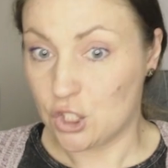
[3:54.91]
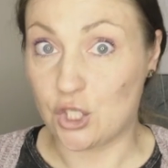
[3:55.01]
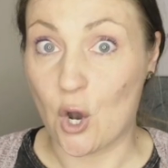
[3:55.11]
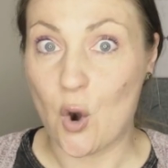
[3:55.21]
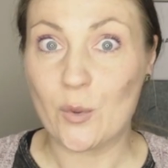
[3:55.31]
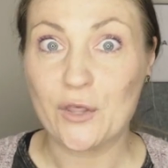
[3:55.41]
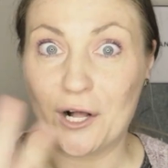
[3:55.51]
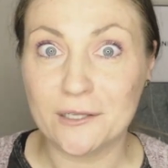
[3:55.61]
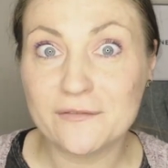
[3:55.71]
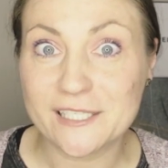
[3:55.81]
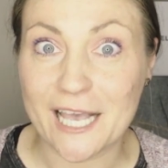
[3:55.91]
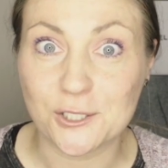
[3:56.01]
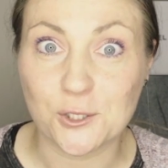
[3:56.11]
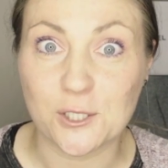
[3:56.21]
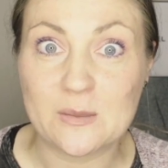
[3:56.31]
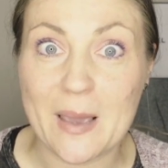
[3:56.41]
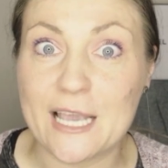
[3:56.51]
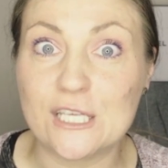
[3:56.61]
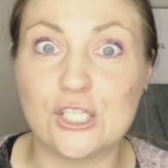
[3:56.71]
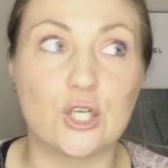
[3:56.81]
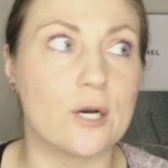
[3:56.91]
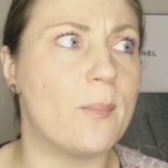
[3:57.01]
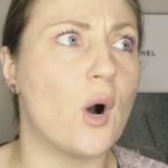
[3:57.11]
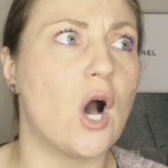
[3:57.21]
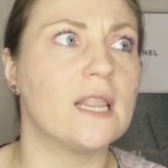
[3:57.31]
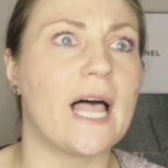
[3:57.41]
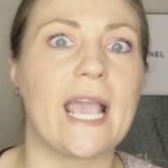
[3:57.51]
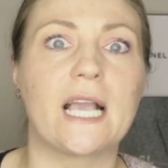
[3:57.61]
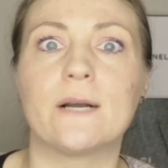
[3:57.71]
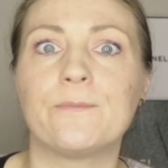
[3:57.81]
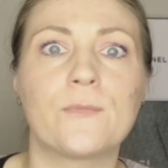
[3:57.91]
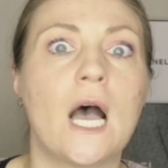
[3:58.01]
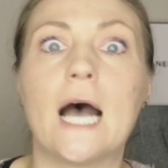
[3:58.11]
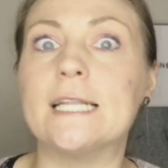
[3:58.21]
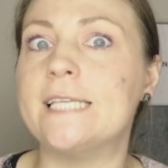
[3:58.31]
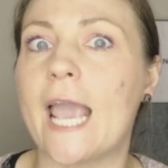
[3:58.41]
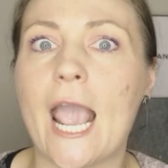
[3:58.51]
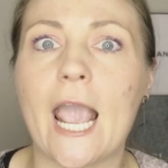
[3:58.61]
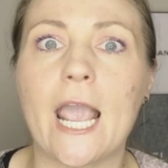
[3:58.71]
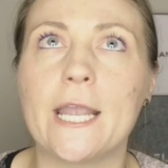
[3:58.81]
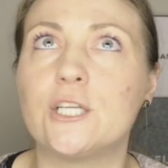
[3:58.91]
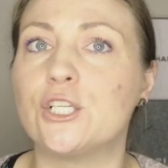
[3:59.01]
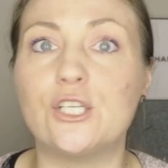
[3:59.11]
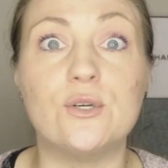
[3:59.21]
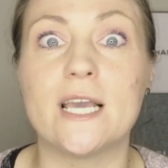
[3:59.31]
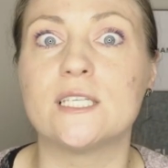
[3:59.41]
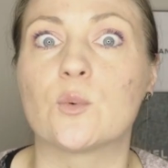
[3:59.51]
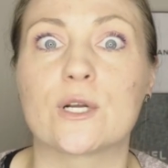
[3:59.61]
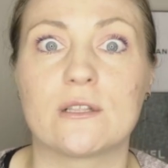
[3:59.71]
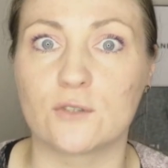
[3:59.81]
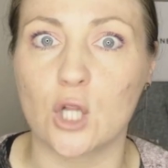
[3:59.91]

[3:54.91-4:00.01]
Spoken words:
So with all of this extra space, you can put like a day to 2 days worth of